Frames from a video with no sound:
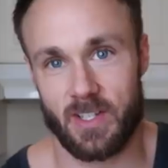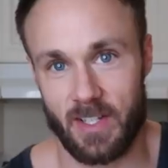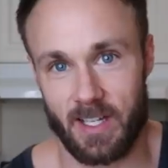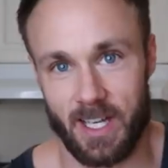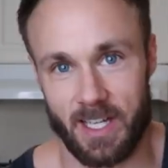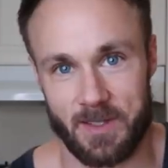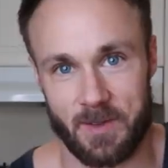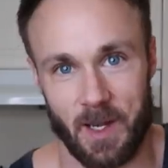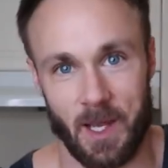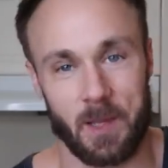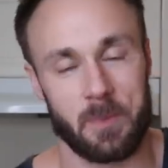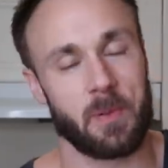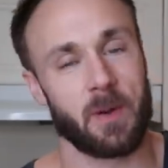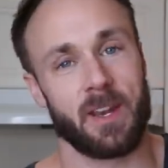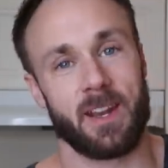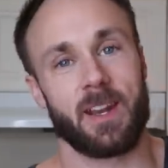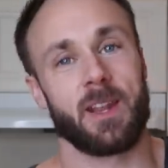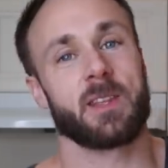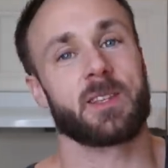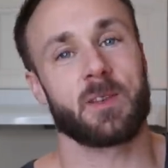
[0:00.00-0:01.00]
show you guys what I'm gonna
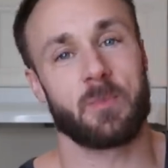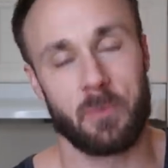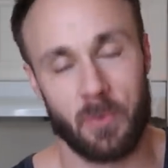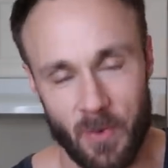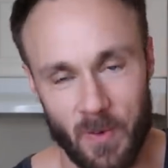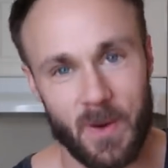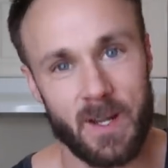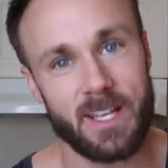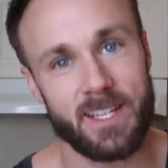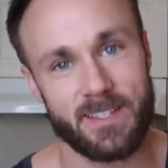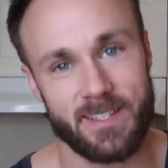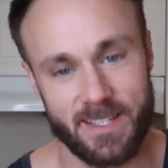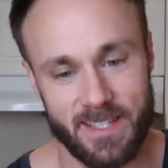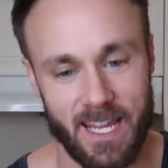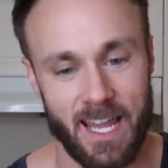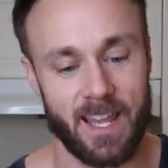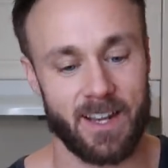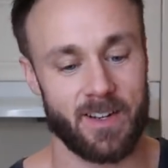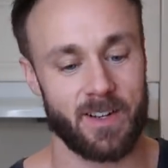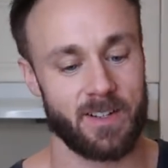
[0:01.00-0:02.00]
put in it. It's a pretty
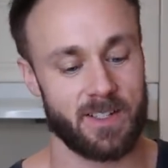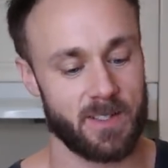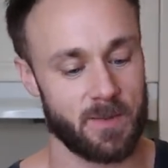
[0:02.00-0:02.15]
standard